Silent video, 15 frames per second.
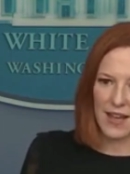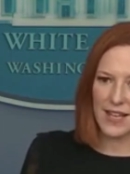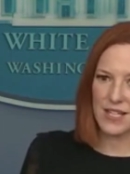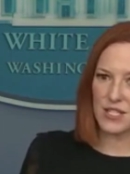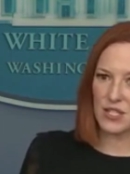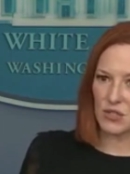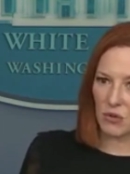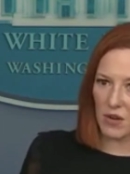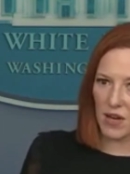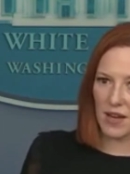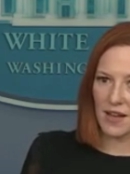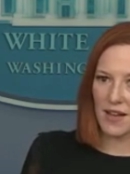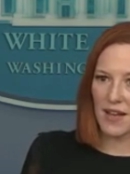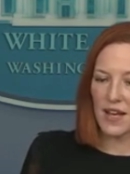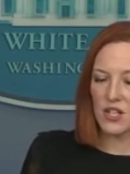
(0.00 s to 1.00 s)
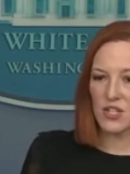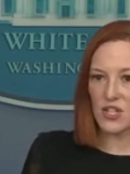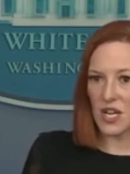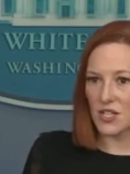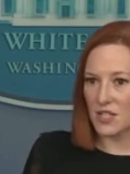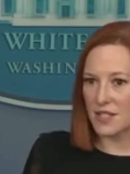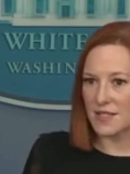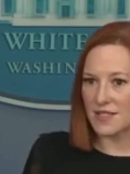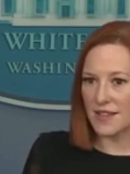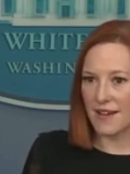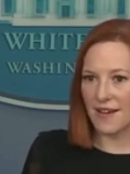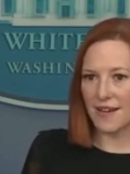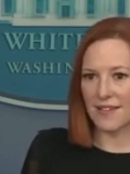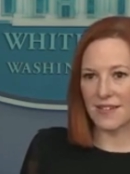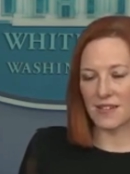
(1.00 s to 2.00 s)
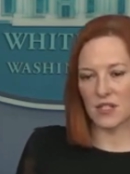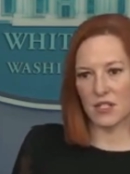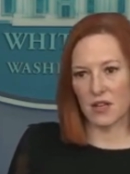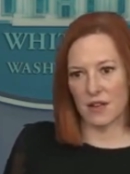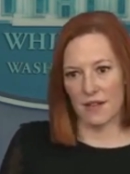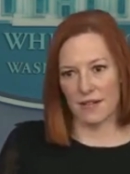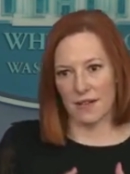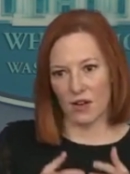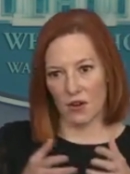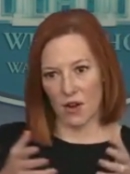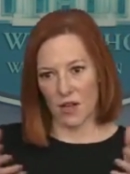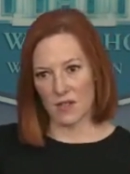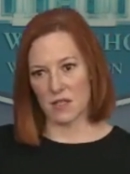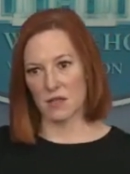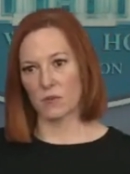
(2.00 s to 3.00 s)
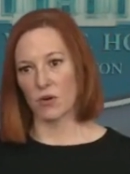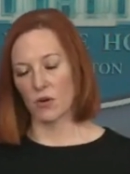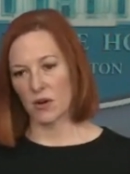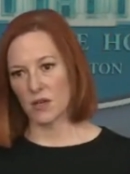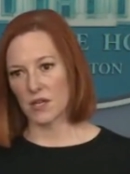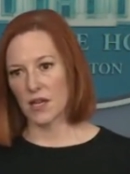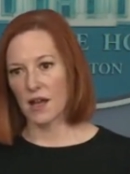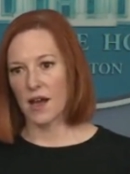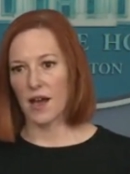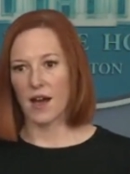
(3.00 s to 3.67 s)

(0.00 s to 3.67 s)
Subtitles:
historic judges across the board,